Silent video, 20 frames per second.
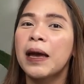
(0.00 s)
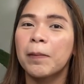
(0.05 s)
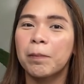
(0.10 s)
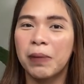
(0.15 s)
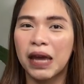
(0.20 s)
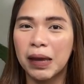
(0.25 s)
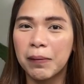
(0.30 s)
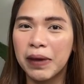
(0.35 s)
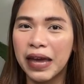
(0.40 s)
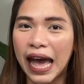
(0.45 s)

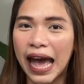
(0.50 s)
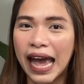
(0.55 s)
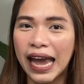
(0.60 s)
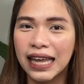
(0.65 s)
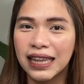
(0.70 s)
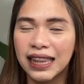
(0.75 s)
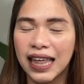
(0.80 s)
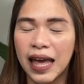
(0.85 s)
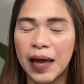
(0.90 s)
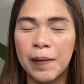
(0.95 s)
baby
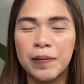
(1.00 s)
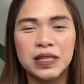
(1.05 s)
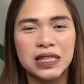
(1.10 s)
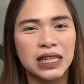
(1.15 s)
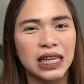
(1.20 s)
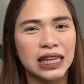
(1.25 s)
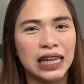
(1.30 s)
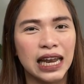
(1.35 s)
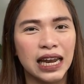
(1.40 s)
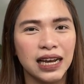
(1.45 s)
items
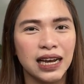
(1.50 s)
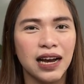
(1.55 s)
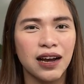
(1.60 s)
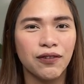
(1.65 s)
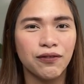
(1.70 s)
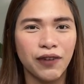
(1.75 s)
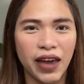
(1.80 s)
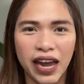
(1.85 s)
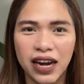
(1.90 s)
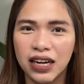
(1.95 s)
na
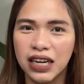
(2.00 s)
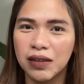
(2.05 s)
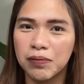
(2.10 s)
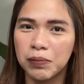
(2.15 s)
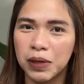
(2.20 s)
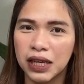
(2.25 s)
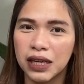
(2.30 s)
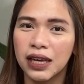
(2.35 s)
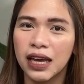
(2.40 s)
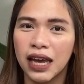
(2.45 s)
talagang very
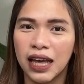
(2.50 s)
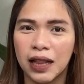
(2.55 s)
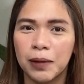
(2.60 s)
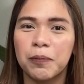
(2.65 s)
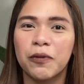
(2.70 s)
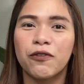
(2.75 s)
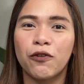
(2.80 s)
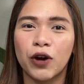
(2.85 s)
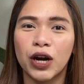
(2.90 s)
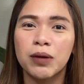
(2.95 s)
big
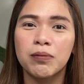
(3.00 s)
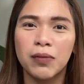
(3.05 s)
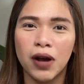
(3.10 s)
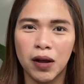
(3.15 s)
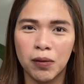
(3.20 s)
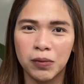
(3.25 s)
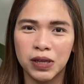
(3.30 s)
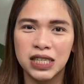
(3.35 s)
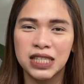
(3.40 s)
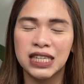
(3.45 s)
help for
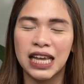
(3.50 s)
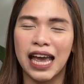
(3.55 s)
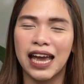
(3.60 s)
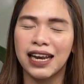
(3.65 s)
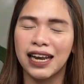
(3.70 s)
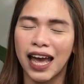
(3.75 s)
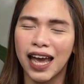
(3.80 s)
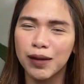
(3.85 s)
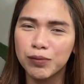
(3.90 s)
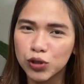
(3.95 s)
mommies,
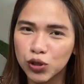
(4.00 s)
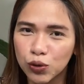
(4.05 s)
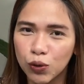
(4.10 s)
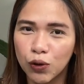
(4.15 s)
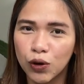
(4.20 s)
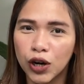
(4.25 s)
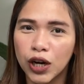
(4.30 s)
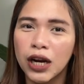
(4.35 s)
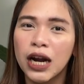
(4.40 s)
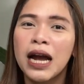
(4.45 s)
and I'm
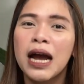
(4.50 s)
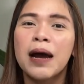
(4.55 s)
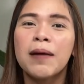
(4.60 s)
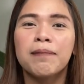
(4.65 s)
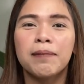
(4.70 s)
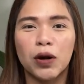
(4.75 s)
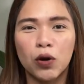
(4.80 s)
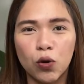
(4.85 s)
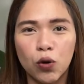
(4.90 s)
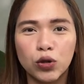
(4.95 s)
sure
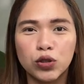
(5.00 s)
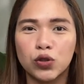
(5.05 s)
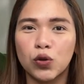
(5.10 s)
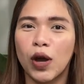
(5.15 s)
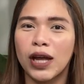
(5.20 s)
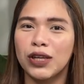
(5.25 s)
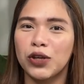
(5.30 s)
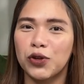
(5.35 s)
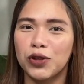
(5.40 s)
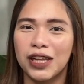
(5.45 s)

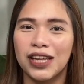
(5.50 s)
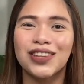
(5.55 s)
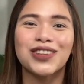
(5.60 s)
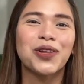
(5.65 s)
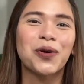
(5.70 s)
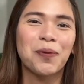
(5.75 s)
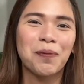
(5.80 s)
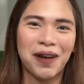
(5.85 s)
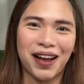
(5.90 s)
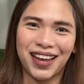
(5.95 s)
magugustuhan nyo din
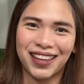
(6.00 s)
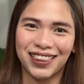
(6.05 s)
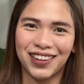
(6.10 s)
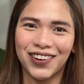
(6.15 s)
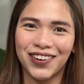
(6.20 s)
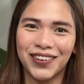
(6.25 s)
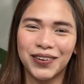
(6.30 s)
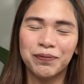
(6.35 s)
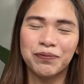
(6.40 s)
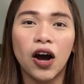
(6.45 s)
tong mga
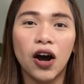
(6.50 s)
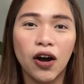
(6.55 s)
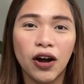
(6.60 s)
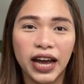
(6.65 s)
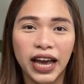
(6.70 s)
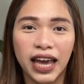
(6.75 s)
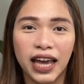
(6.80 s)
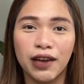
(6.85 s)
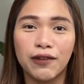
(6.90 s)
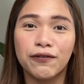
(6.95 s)
to.
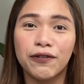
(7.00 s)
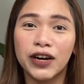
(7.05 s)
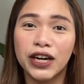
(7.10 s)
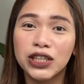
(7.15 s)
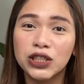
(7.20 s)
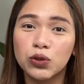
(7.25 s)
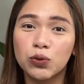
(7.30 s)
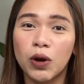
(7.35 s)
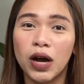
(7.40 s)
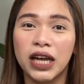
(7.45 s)
Okay,
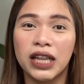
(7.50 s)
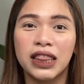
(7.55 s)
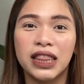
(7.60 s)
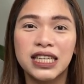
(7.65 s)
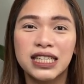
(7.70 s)
first one,